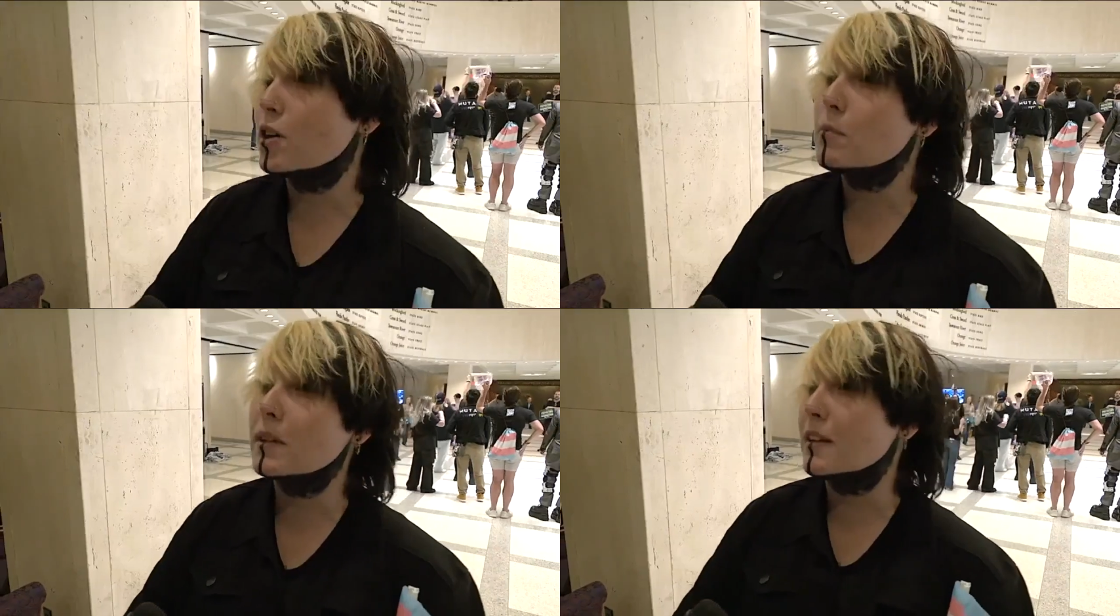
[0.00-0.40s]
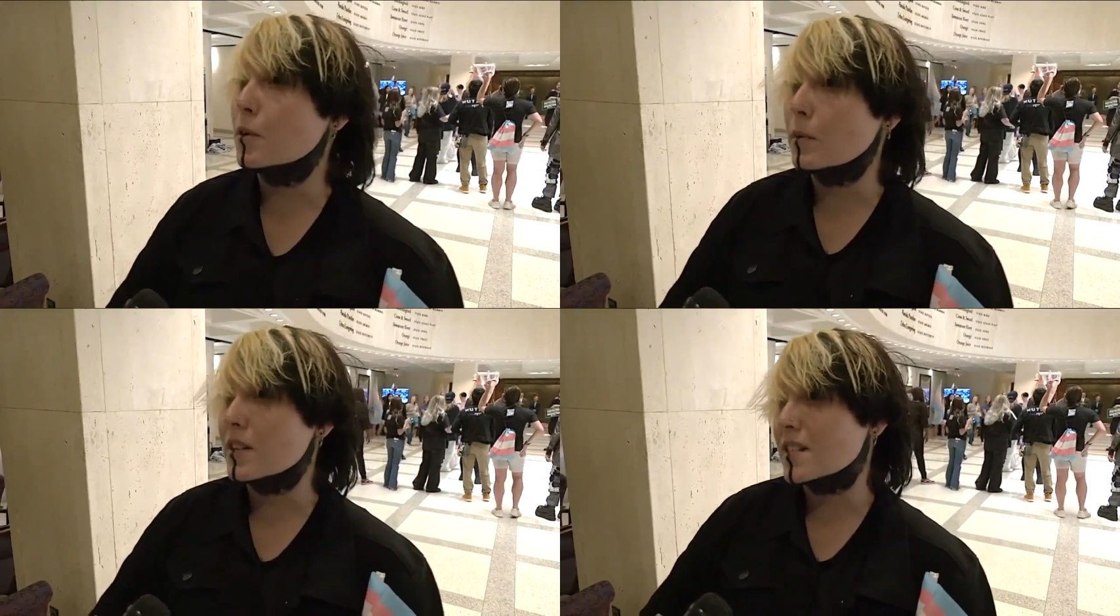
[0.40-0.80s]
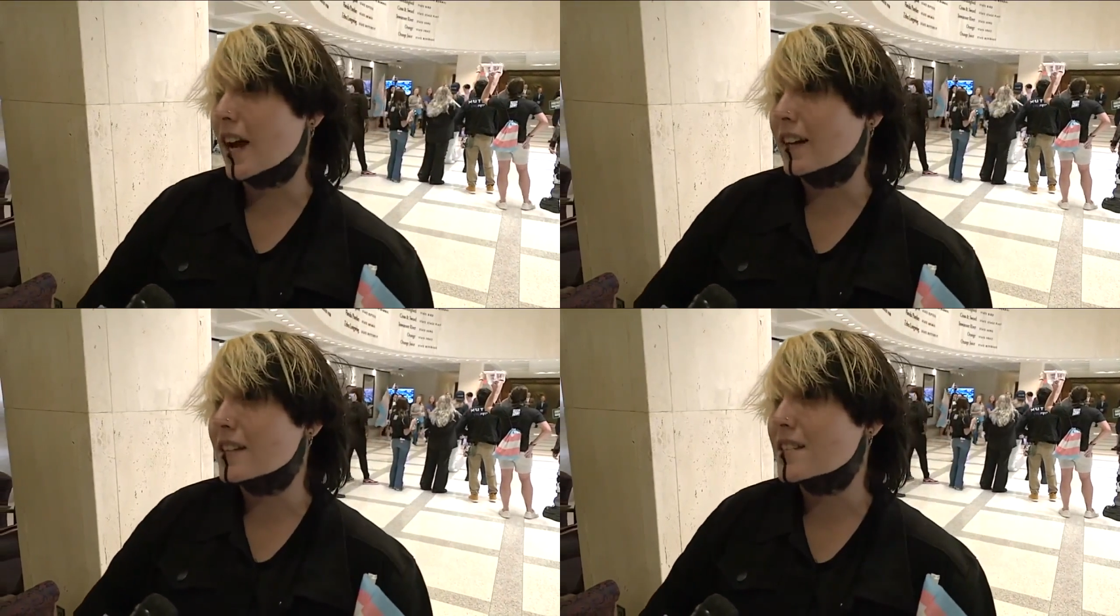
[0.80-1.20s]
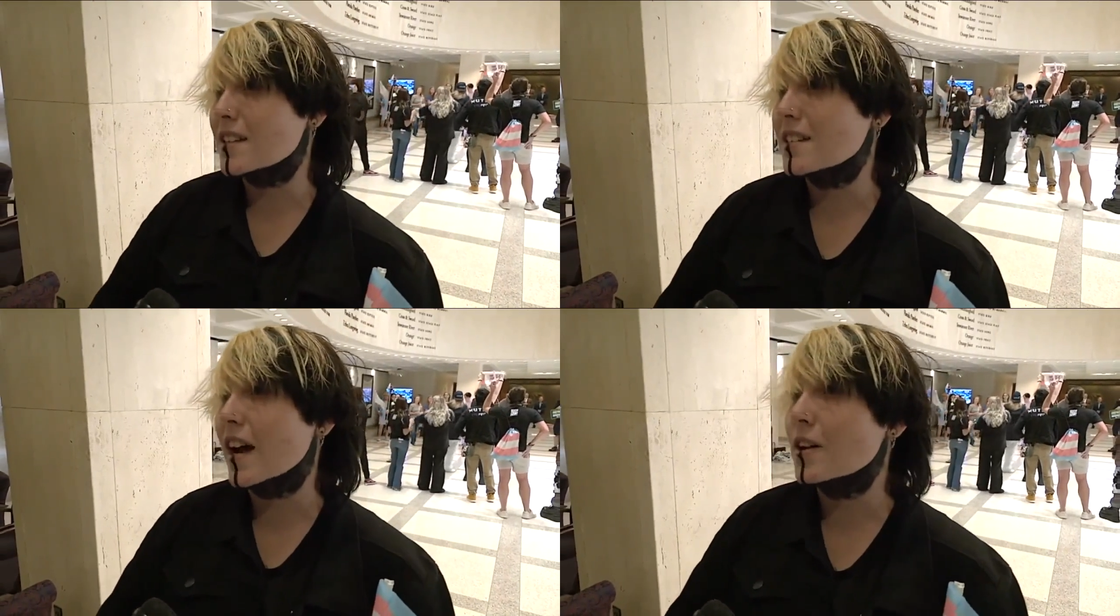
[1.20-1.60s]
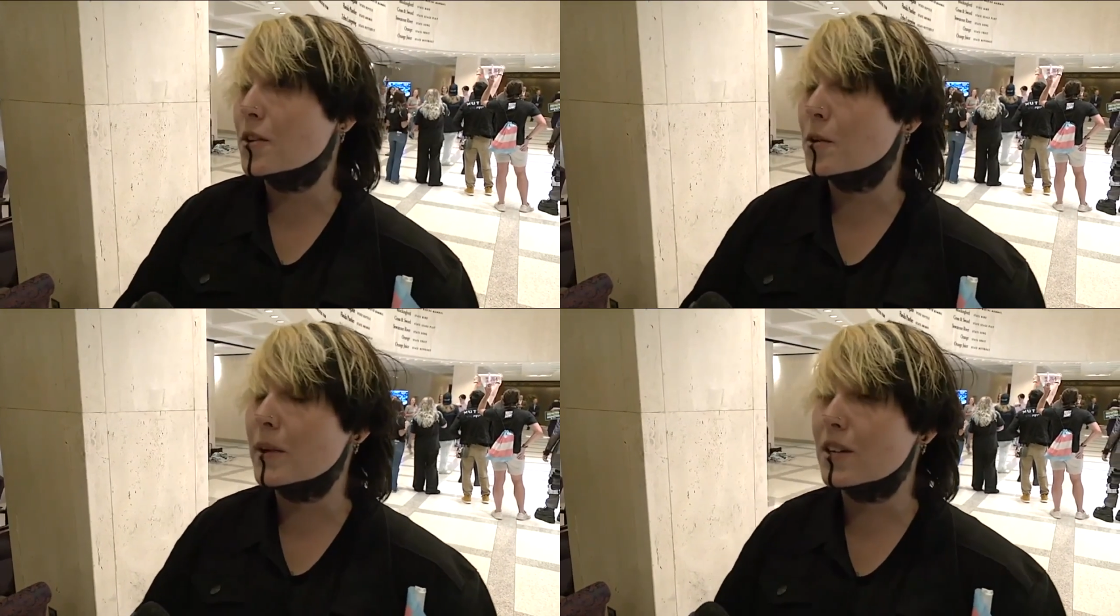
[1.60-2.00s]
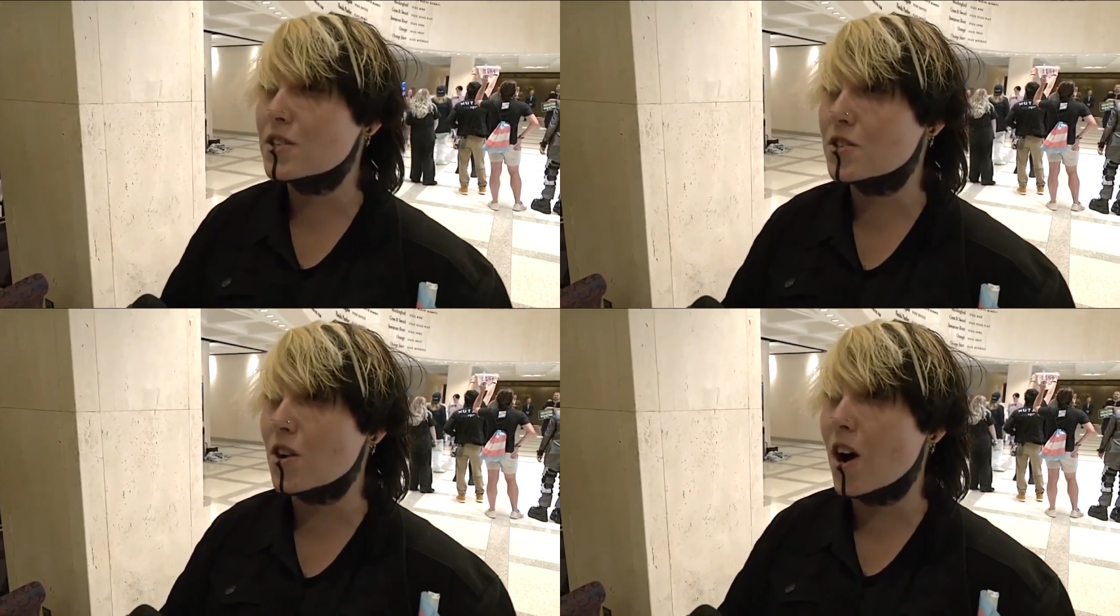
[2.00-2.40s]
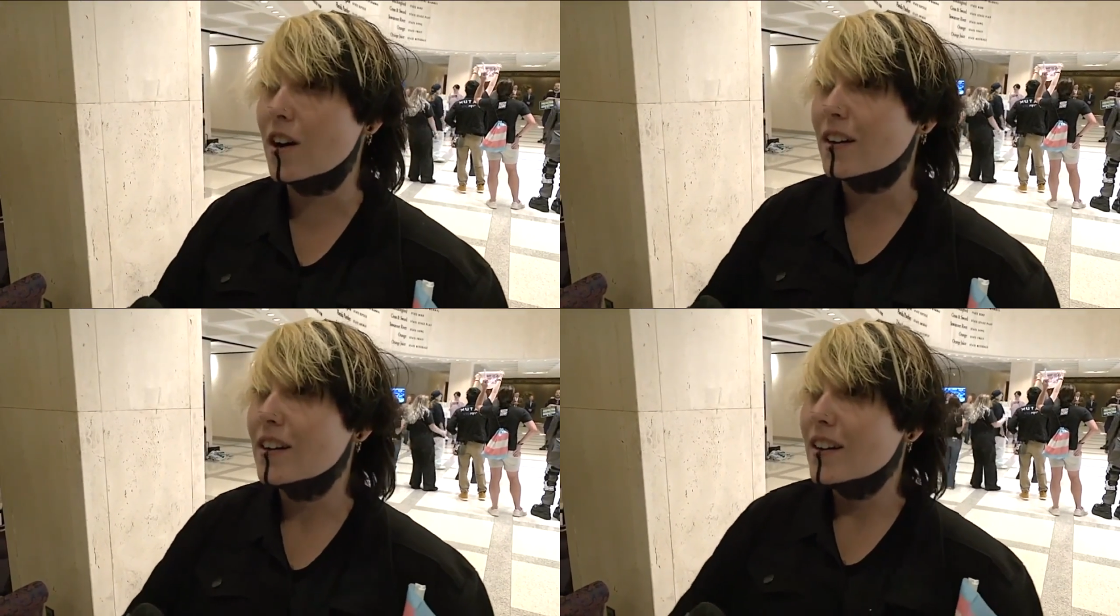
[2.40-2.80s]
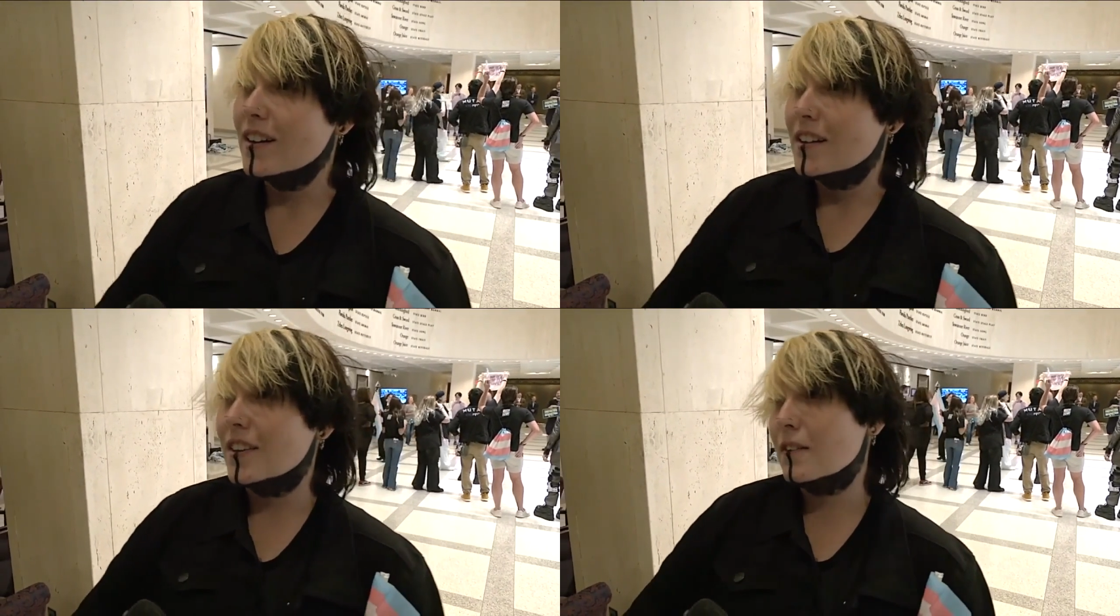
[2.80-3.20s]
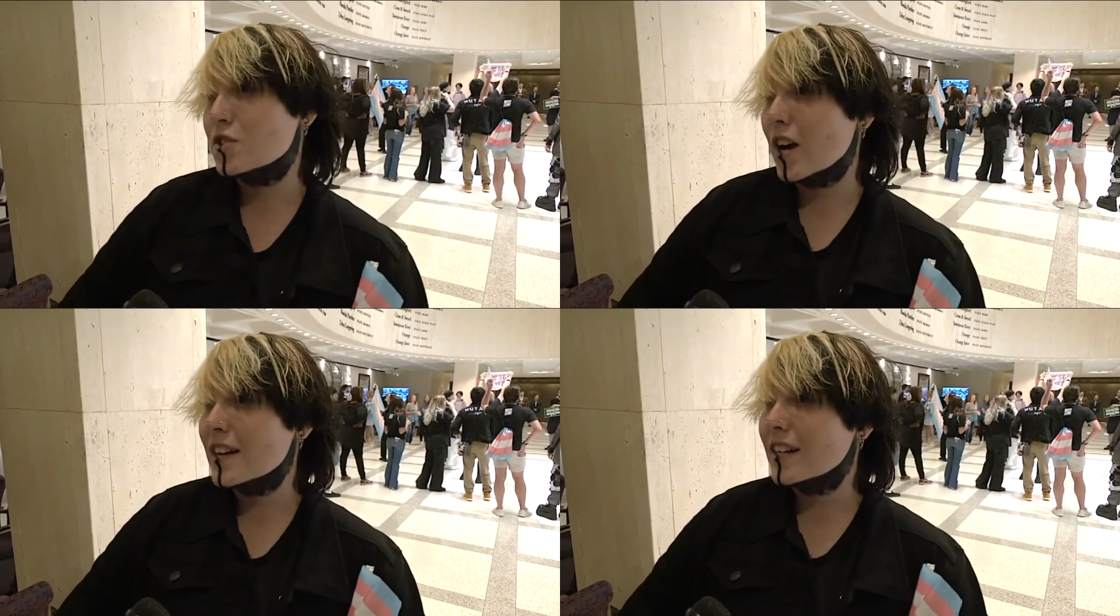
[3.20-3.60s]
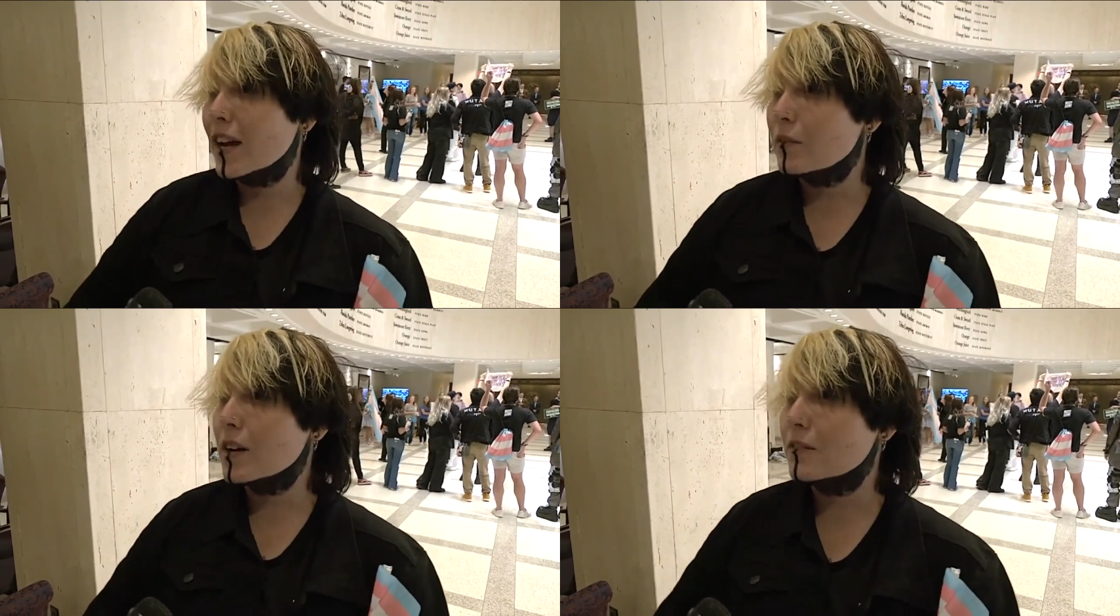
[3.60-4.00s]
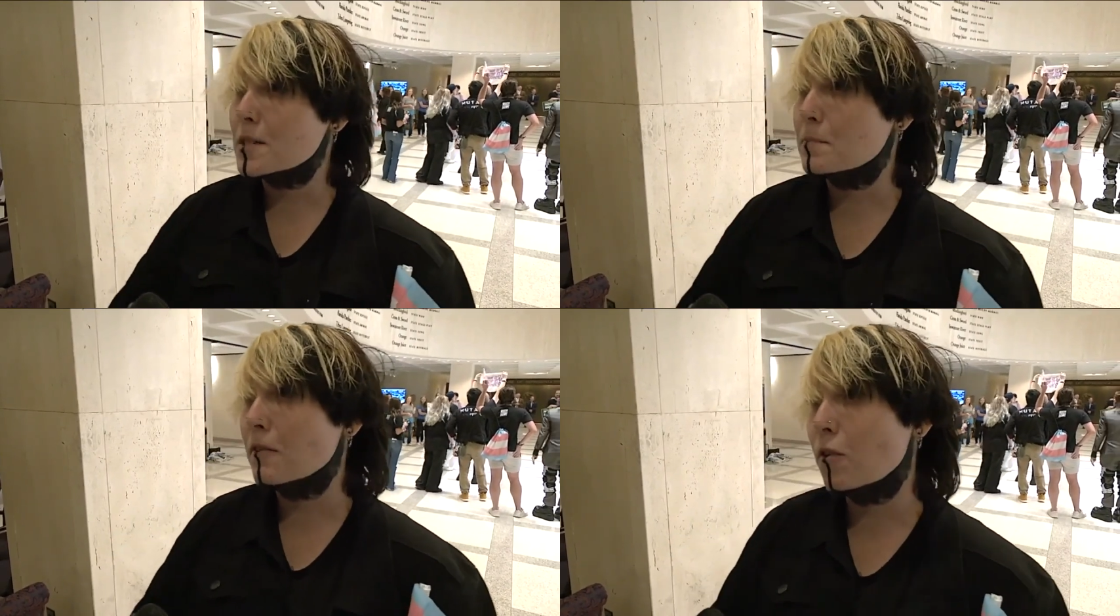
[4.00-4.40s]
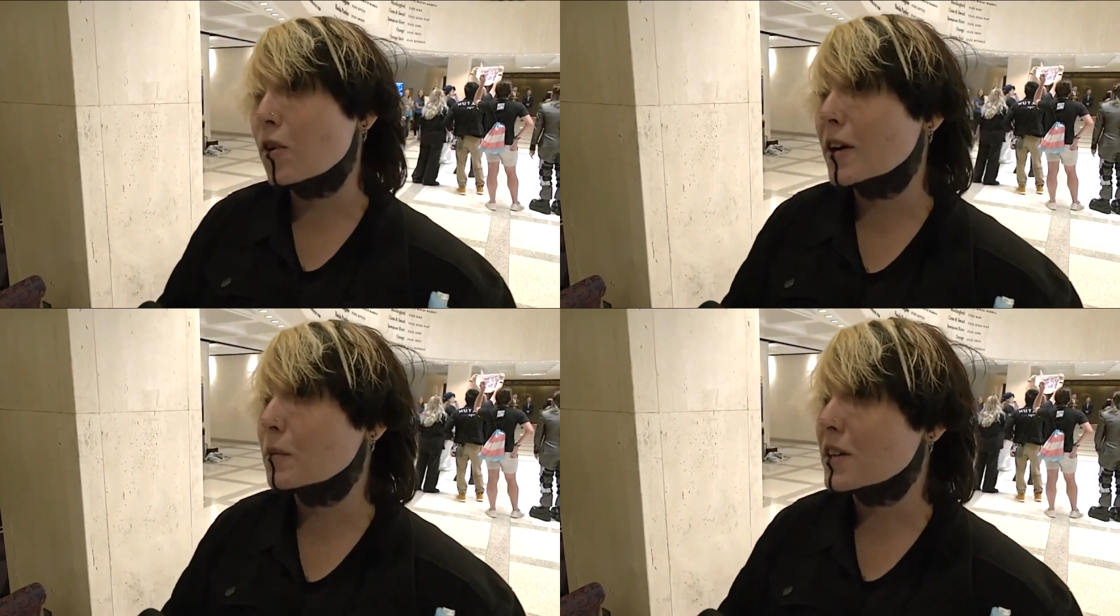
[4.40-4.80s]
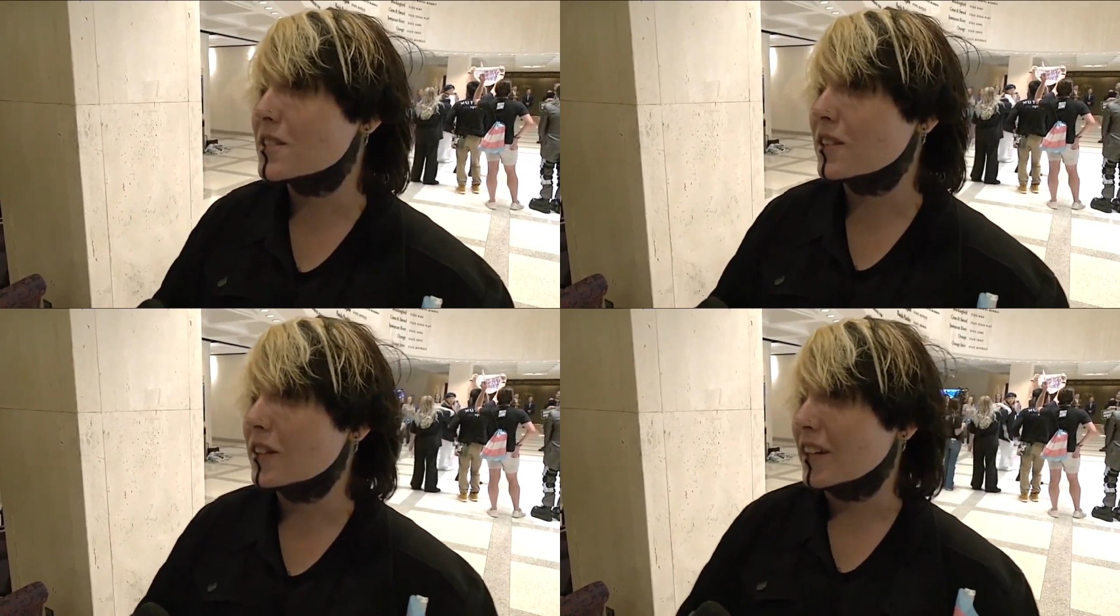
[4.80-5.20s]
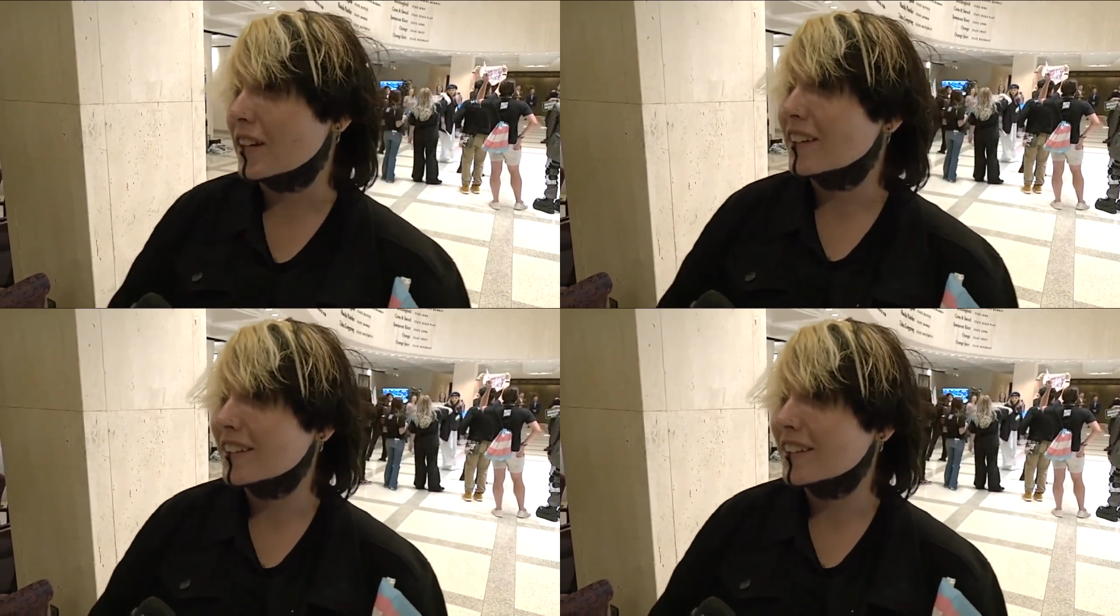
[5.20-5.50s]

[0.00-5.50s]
don't believe it will silence us. I know that we are strong. They've tried to get rid of us before and we're still here.